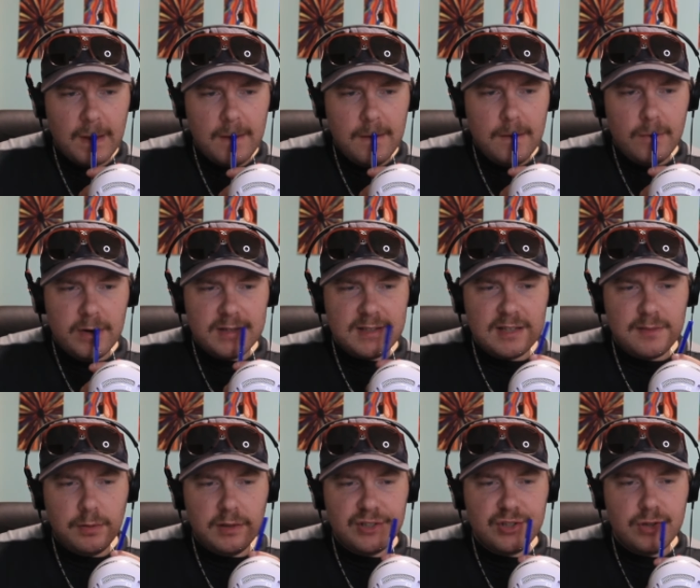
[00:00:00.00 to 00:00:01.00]
When it says
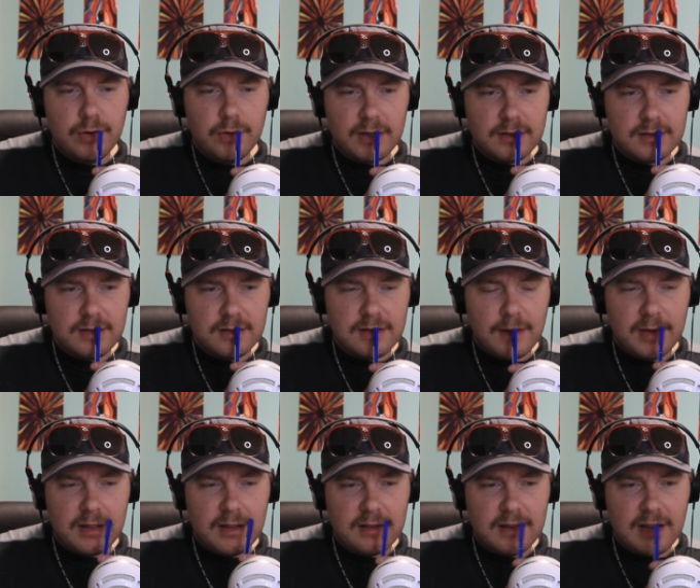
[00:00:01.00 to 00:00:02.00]
police shootings, does that
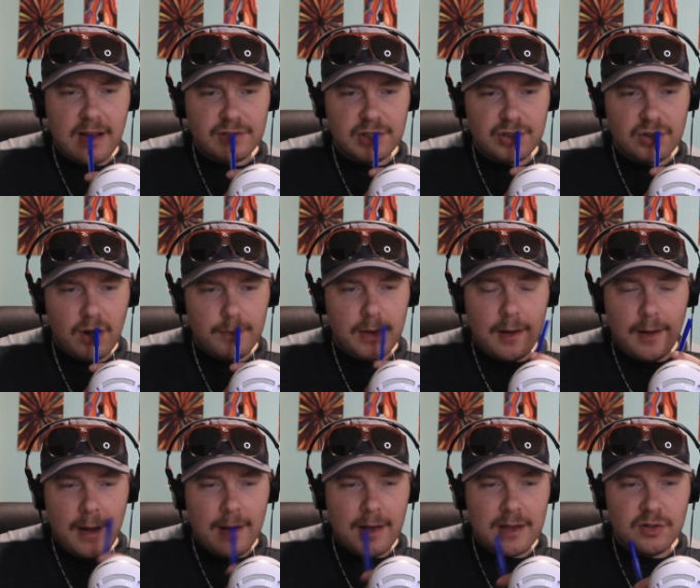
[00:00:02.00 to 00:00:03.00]
mean that they actually shot people?
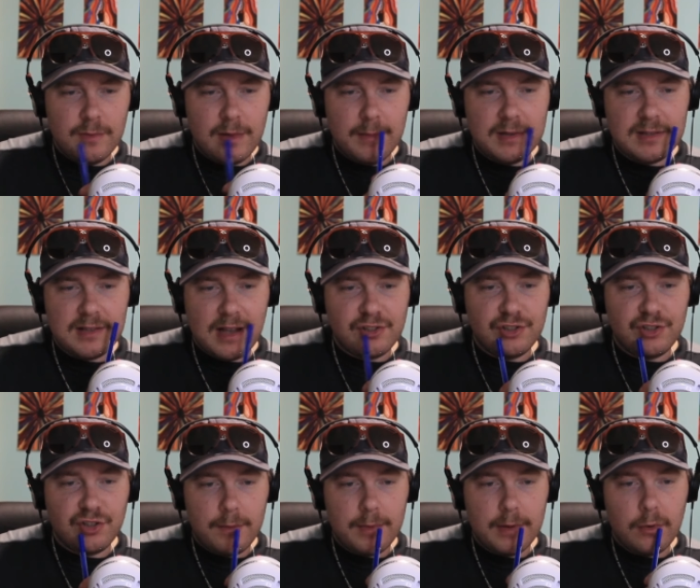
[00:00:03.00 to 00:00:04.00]
I assume that means they actually
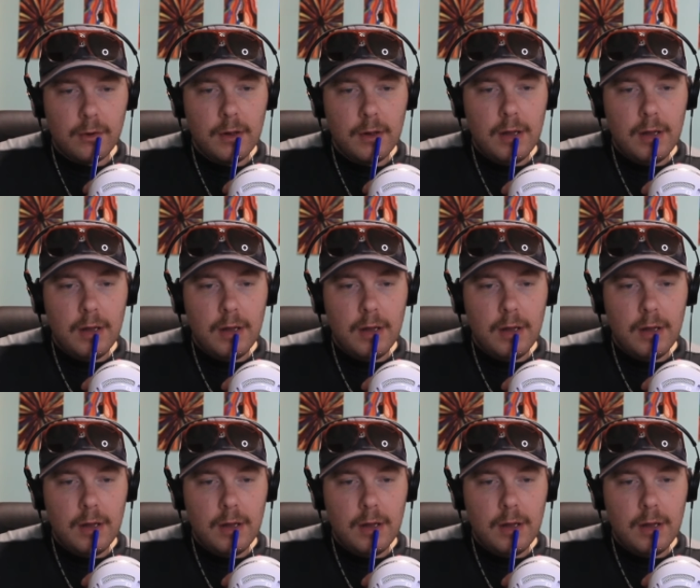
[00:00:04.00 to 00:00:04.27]
shot people.